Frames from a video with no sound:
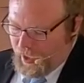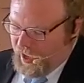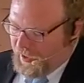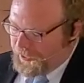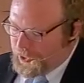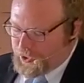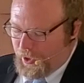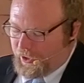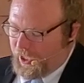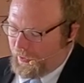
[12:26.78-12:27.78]
If you're
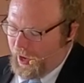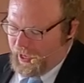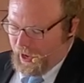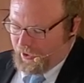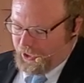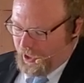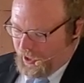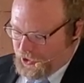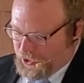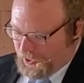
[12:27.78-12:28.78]
struggling right now and you're
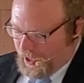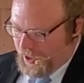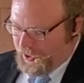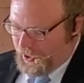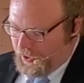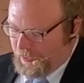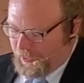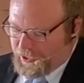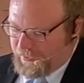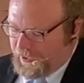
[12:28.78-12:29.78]
not sure how you're going to
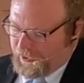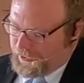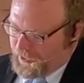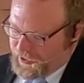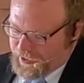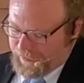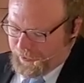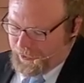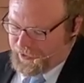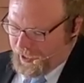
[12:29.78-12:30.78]
persevere through these
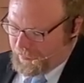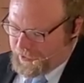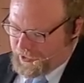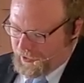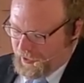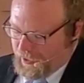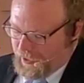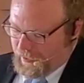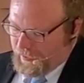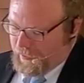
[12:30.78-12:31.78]
difficult times,
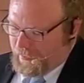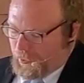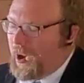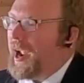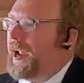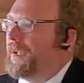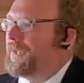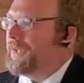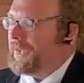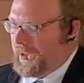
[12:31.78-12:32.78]
pray,
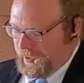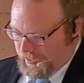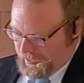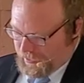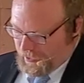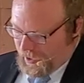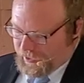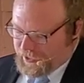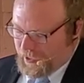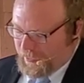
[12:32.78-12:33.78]
talk
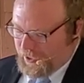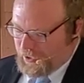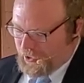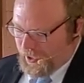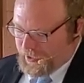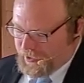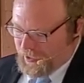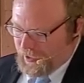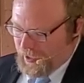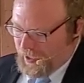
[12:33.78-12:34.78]
to someone you trust,
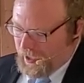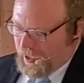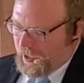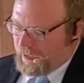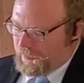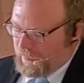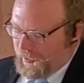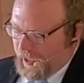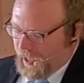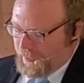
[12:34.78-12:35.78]

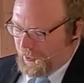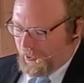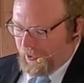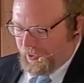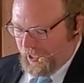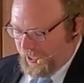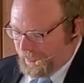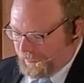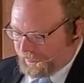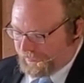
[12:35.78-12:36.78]
and importantly,
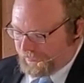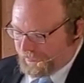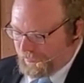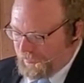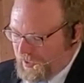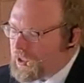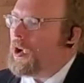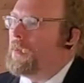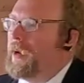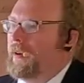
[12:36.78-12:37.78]

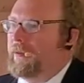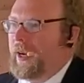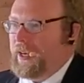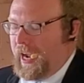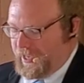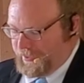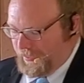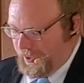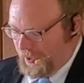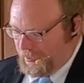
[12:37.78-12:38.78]
don't be afraid to ask
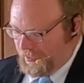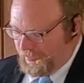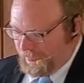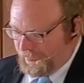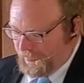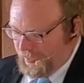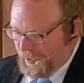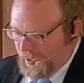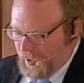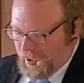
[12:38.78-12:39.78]
for help.
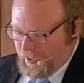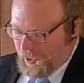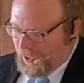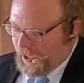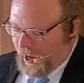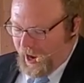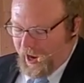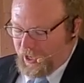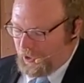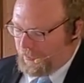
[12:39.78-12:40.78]
Know that I
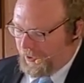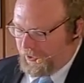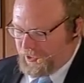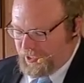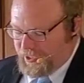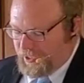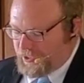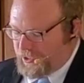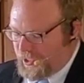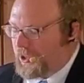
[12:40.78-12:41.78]
and your brothers and sisters in